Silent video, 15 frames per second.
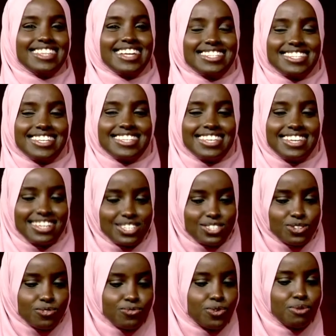and that's the thing.
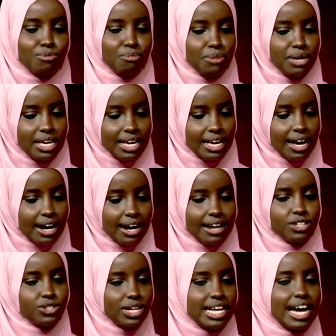So for me, mm-hmm.
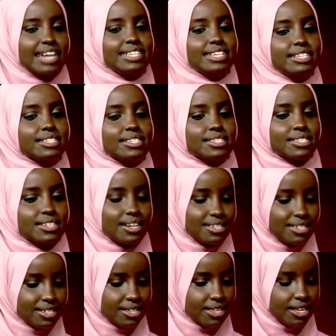actually, mm -hmm. I didn't
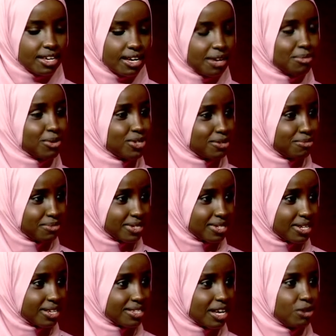start thinking about the
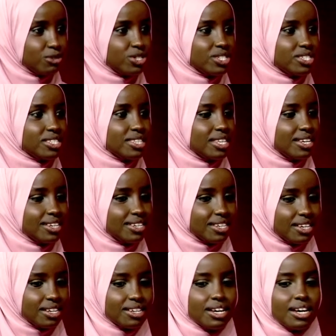business. I was just
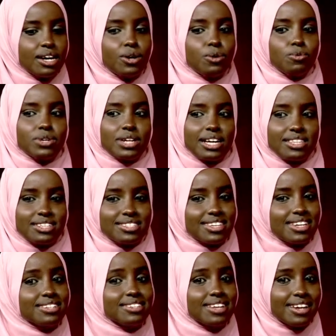thinking, what are the
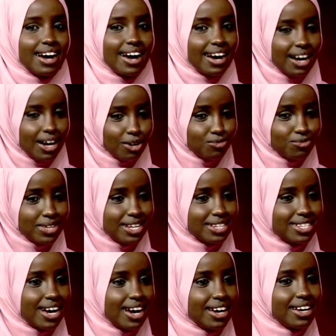skills that I have
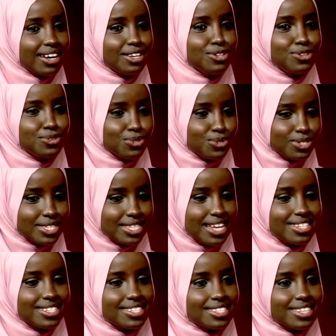that I can use,
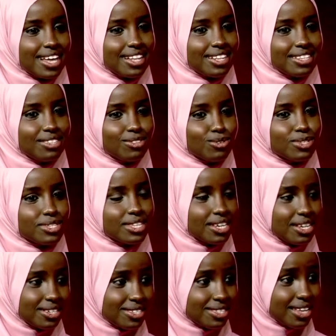then sell those
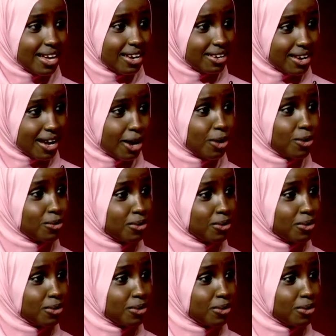things, then now